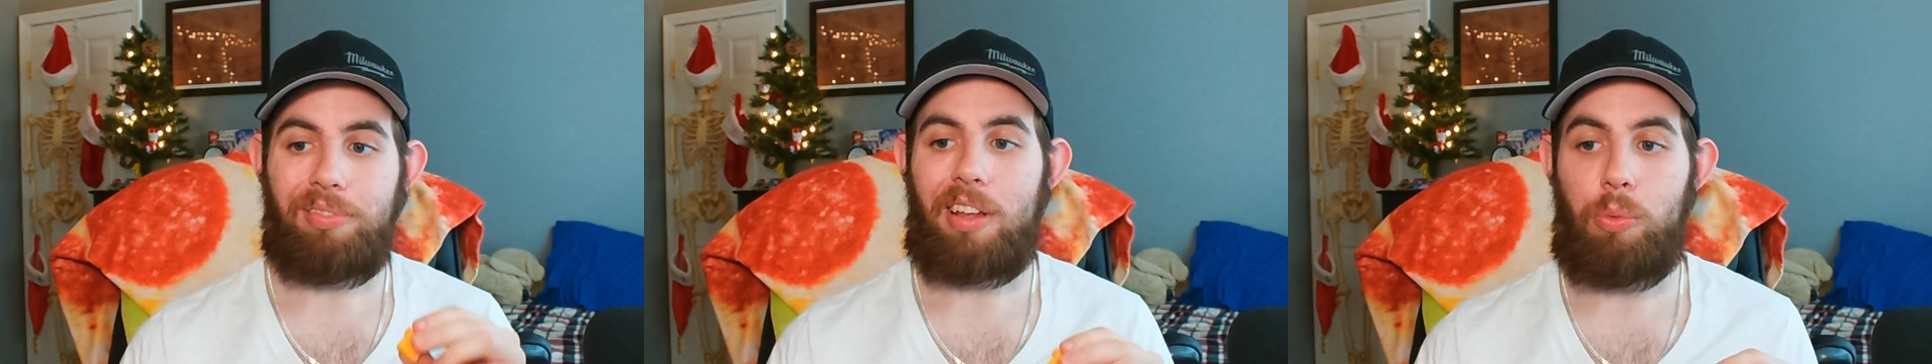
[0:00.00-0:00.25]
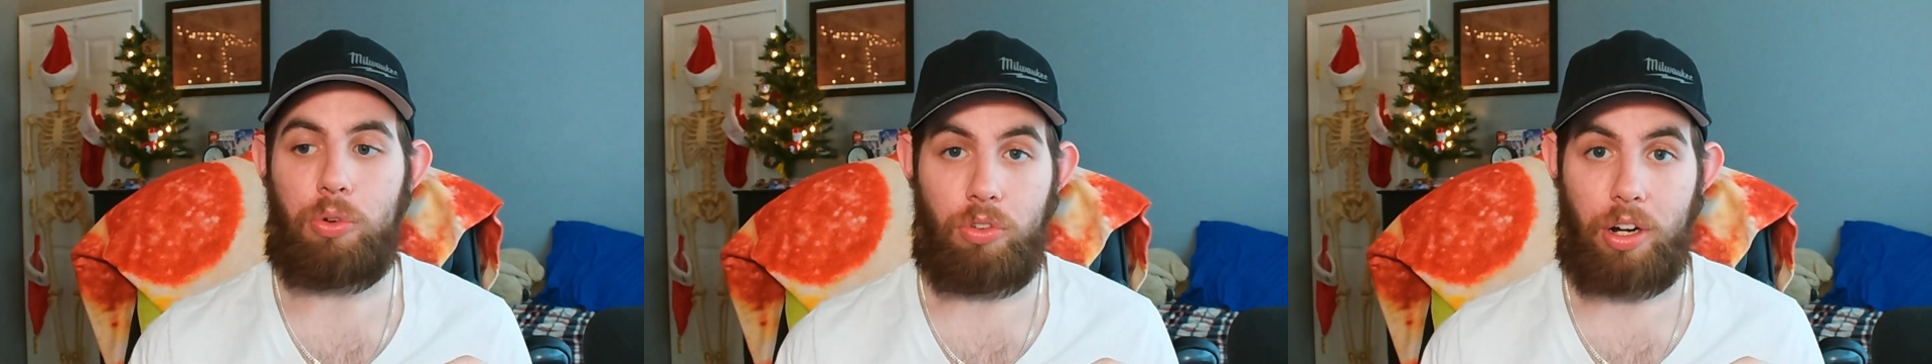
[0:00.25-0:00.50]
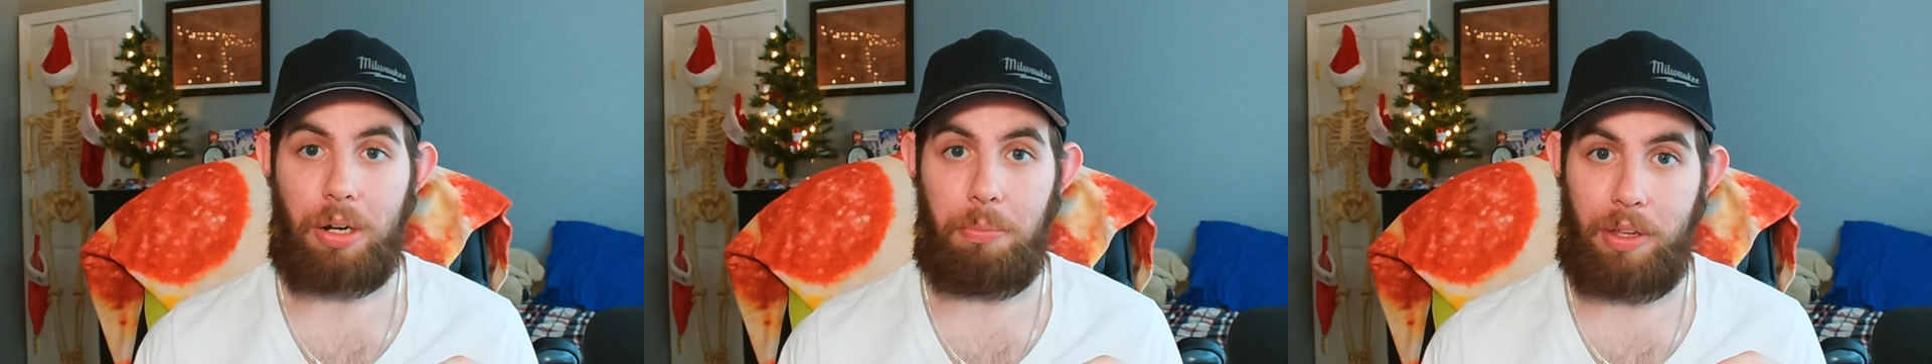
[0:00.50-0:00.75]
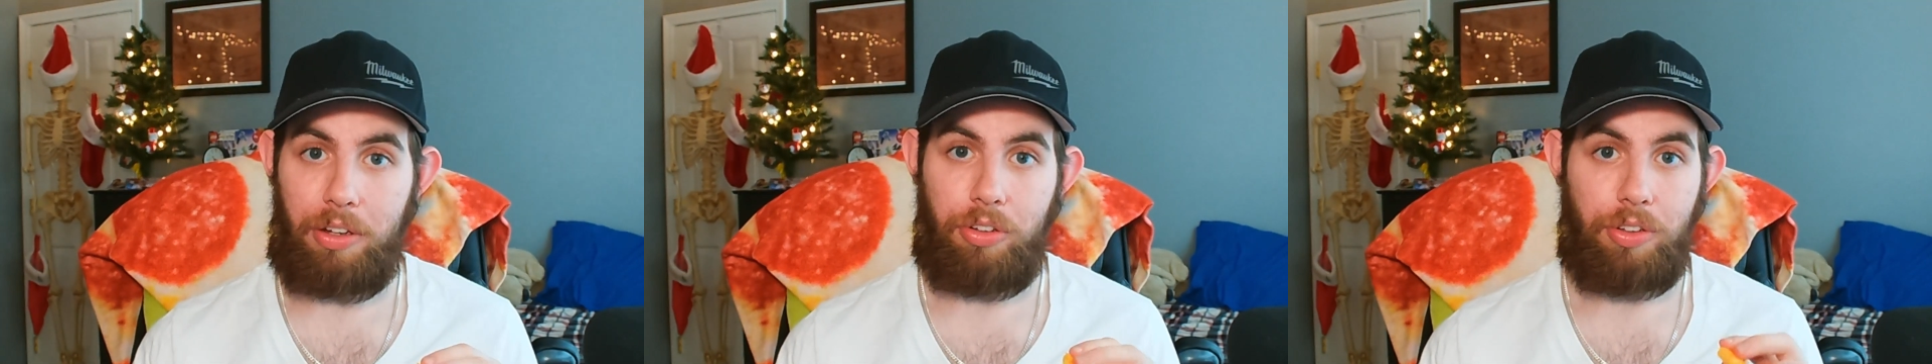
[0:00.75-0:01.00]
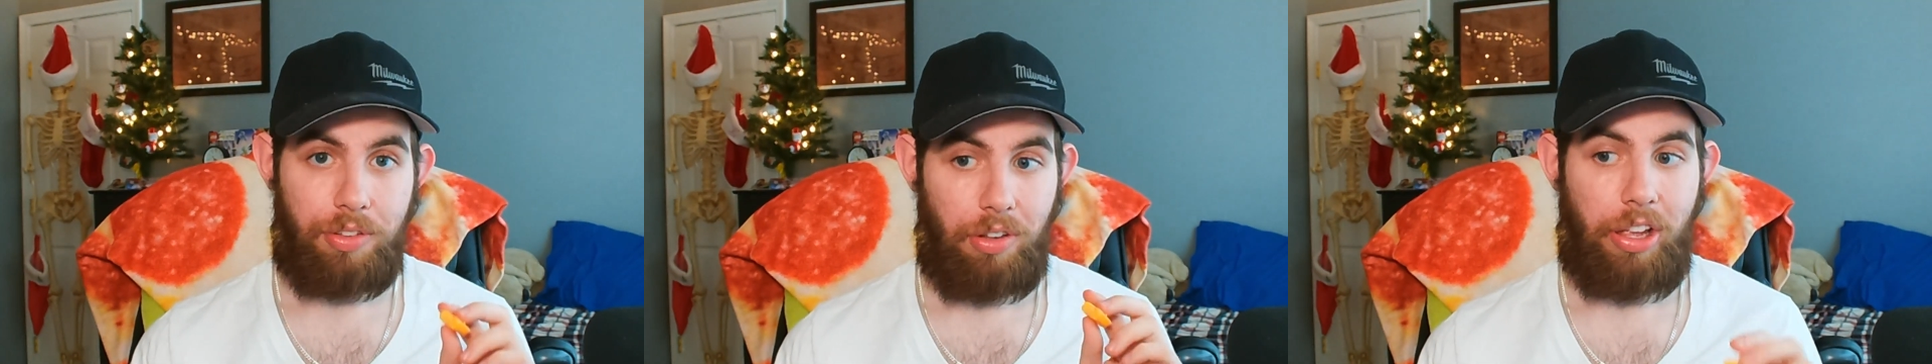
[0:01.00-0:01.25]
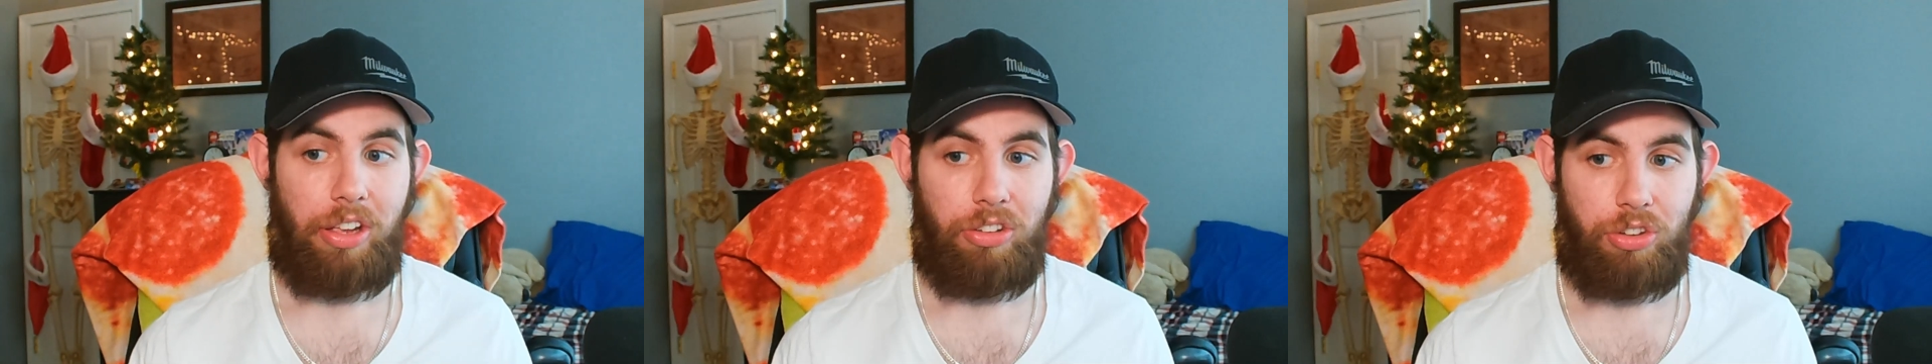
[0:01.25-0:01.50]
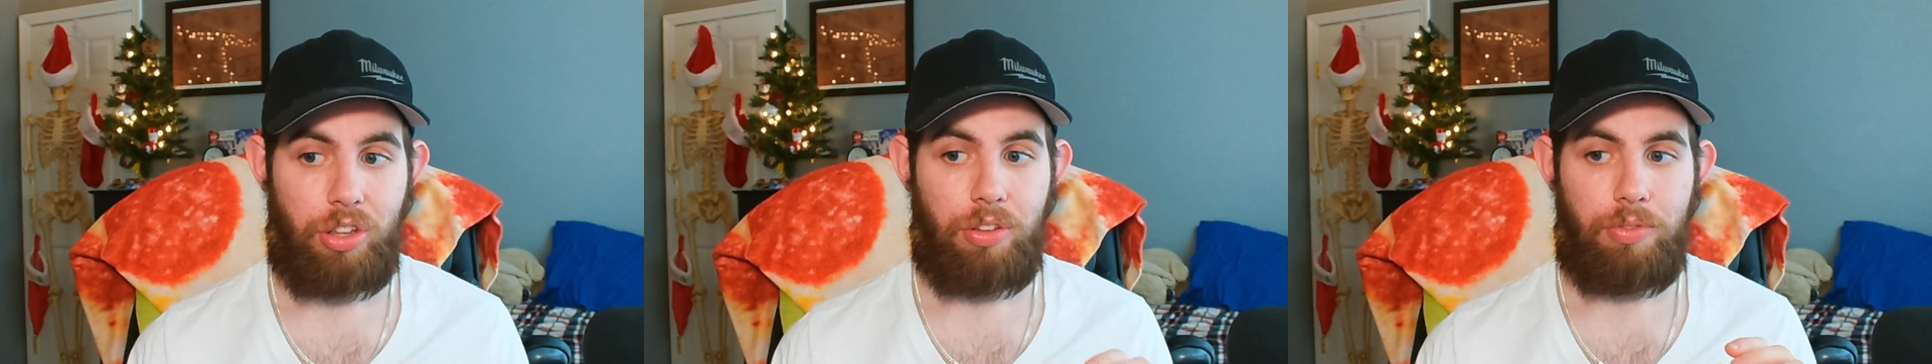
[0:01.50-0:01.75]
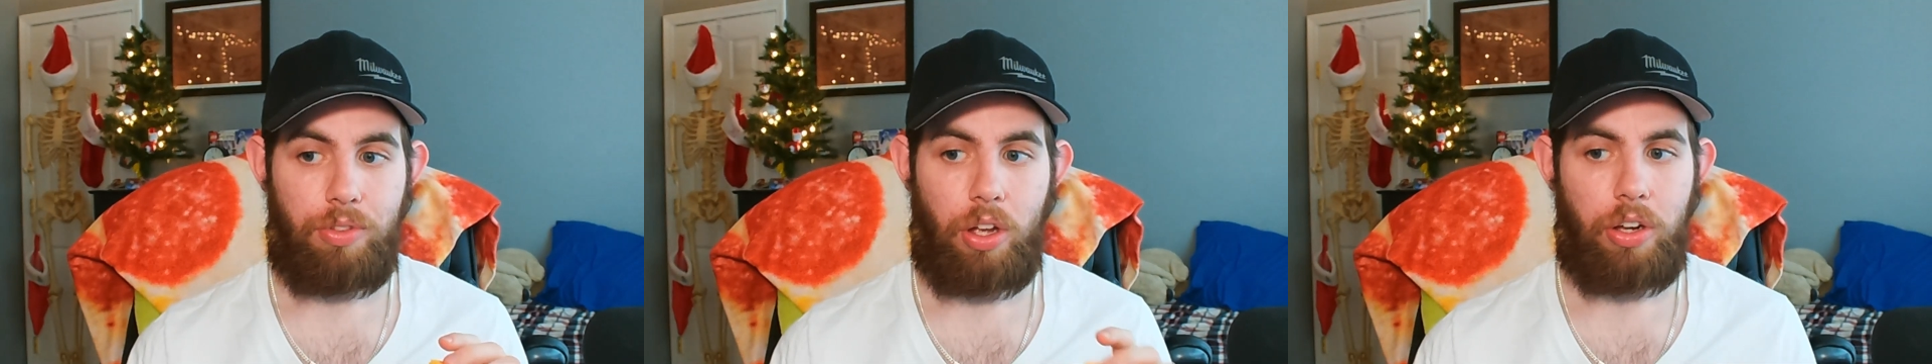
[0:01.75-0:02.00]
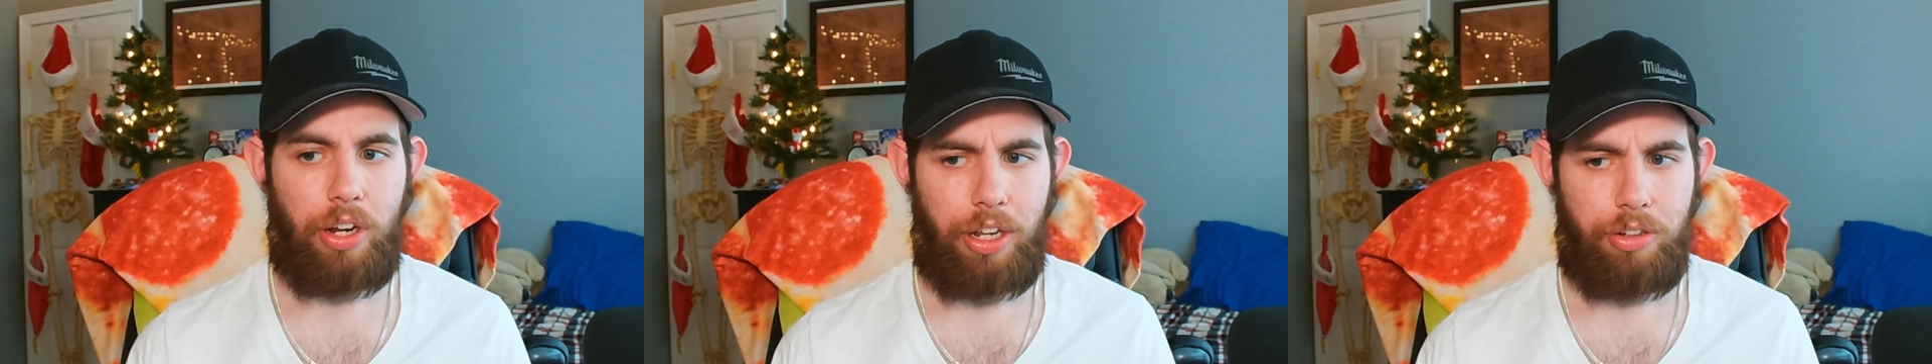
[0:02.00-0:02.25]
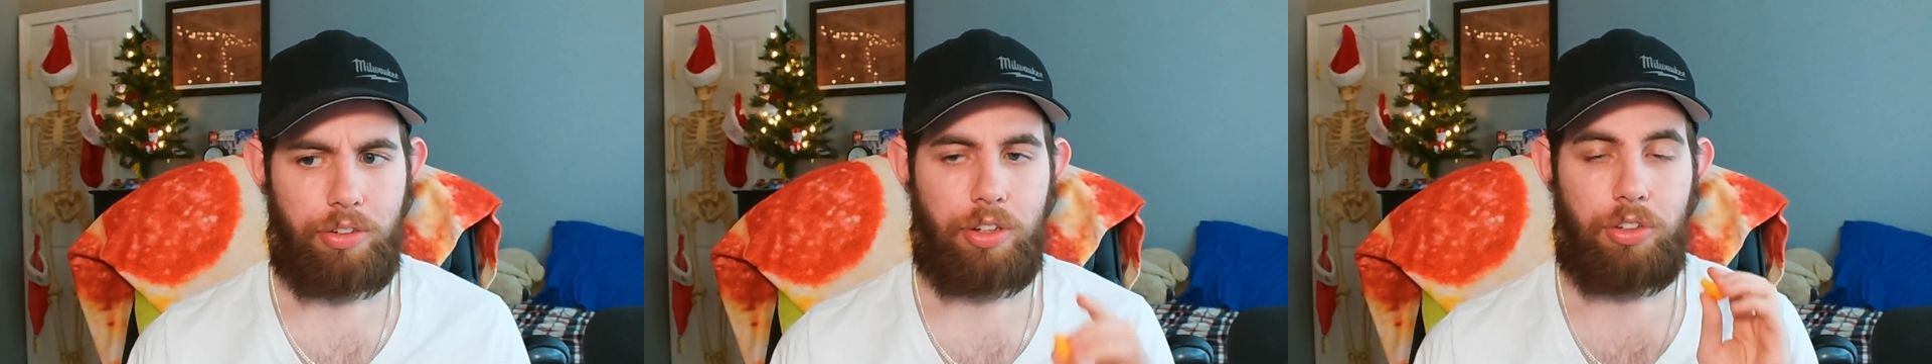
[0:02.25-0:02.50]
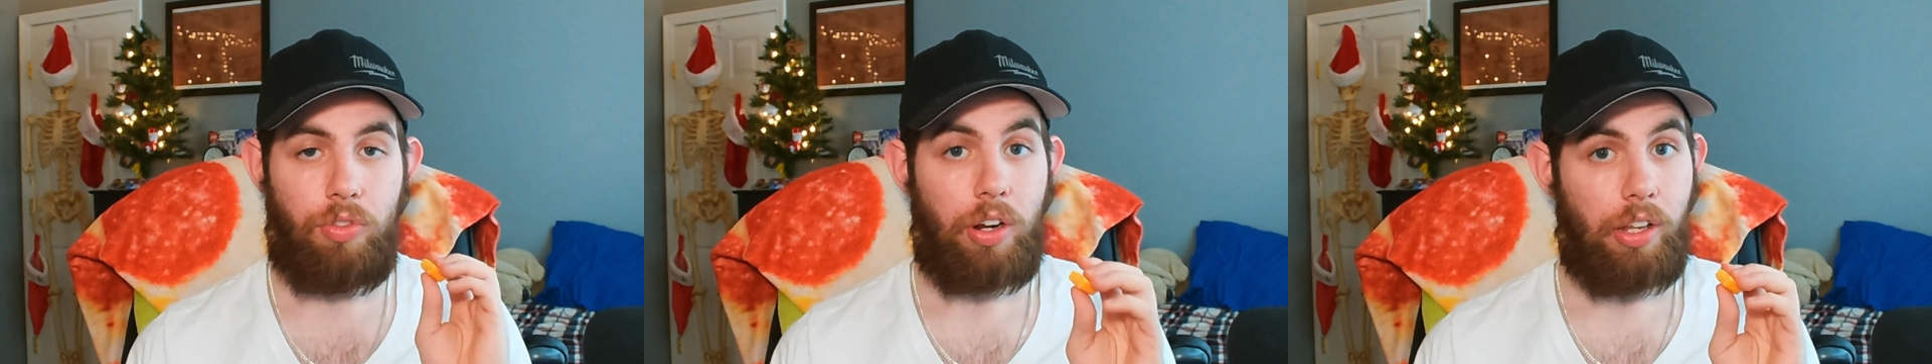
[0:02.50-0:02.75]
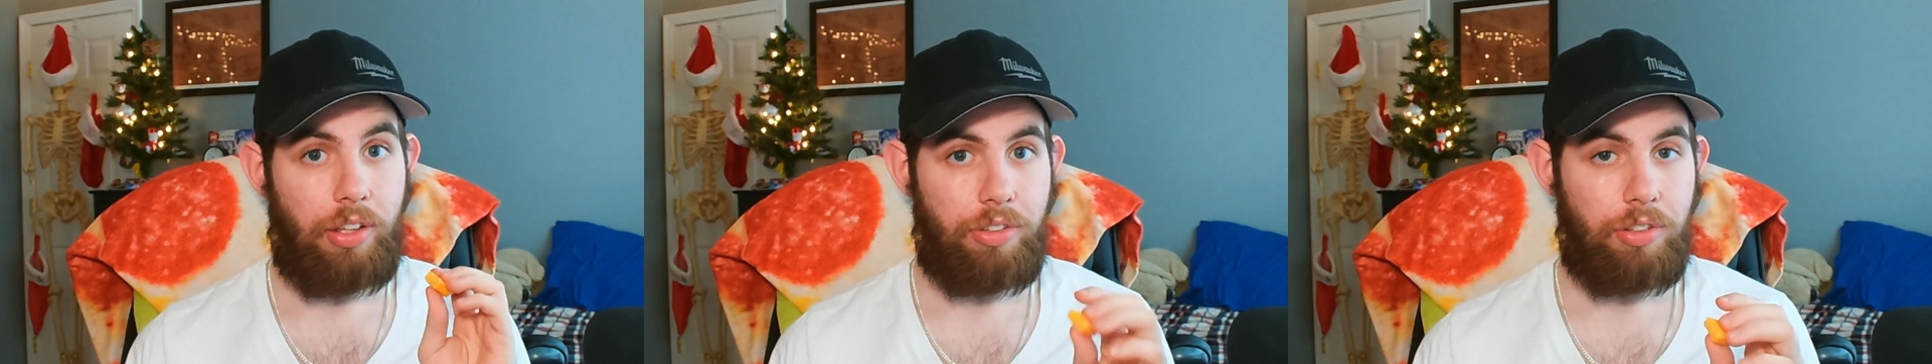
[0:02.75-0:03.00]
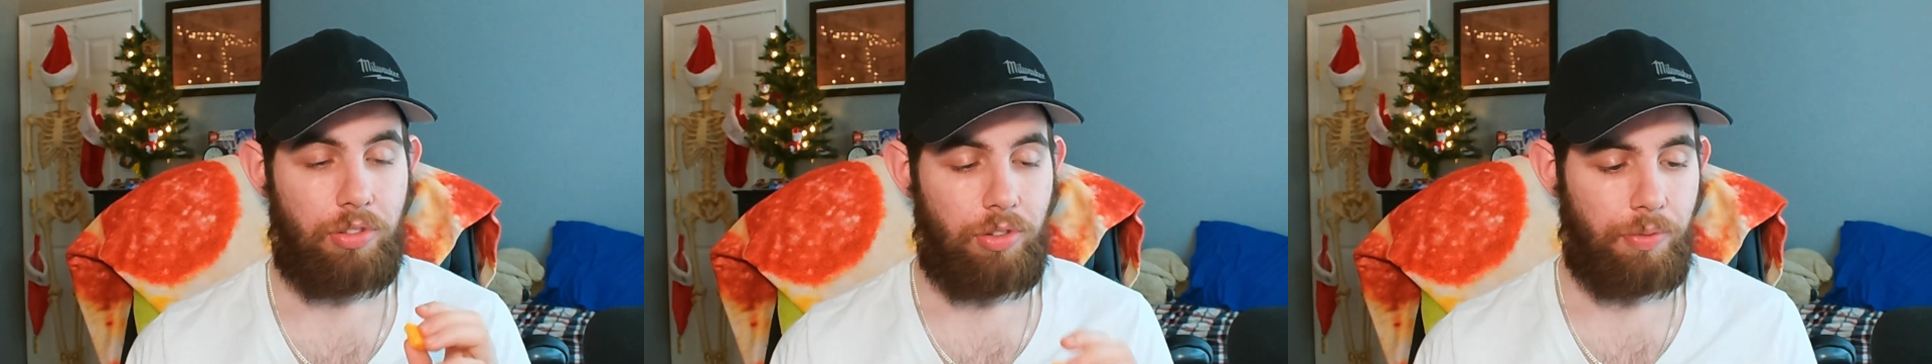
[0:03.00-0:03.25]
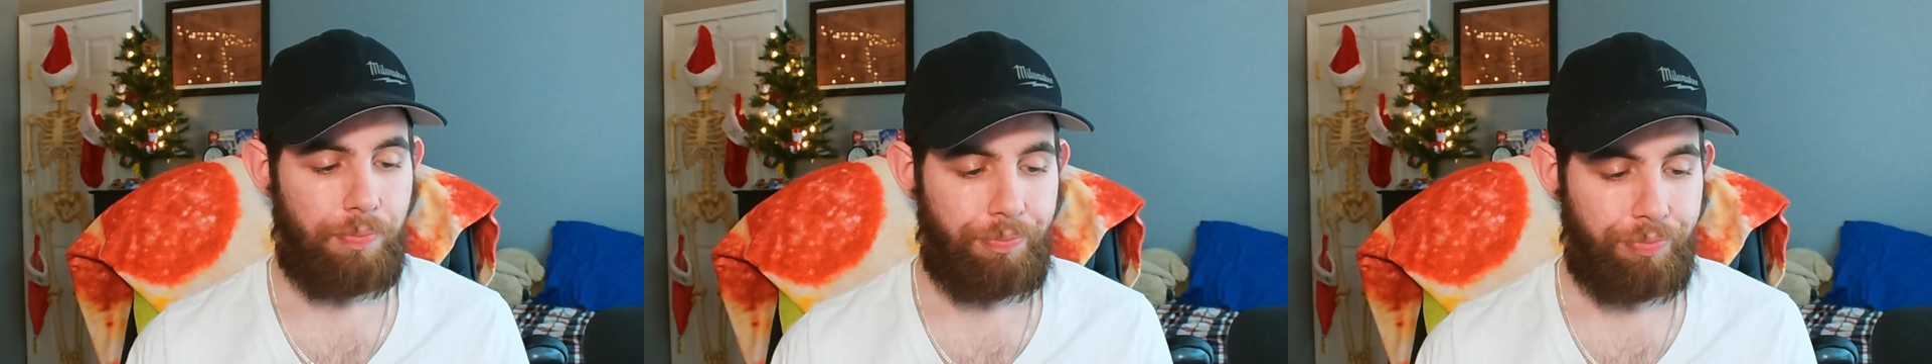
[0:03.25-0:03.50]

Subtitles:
I would recommend aged. Not aged, just red Leicester.